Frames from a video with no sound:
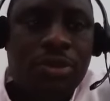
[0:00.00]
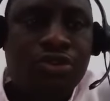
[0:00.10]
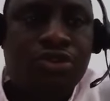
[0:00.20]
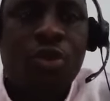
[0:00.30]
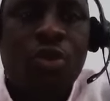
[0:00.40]

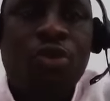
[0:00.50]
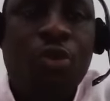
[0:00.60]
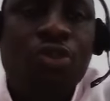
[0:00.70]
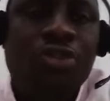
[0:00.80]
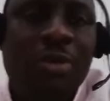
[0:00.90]
So the
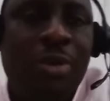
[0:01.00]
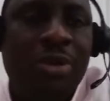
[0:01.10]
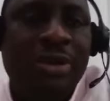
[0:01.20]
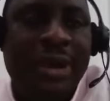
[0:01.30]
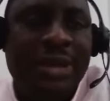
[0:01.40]
roles of the
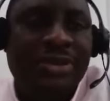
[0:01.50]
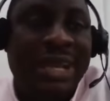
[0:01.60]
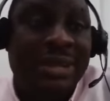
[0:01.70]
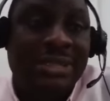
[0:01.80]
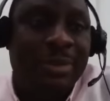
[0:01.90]
board of directors,
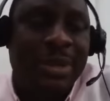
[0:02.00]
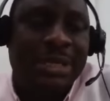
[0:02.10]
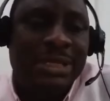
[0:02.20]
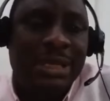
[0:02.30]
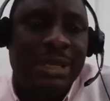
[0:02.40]

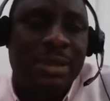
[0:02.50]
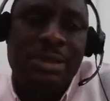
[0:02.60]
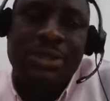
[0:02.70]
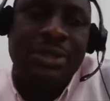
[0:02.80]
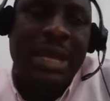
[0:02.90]
accountability,
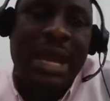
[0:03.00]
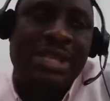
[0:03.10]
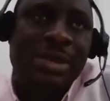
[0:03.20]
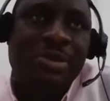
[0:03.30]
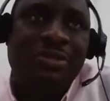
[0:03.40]
so they're
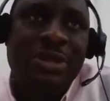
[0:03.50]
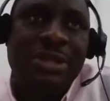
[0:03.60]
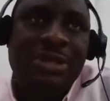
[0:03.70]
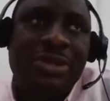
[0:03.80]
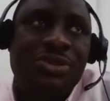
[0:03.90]
accountable for the day.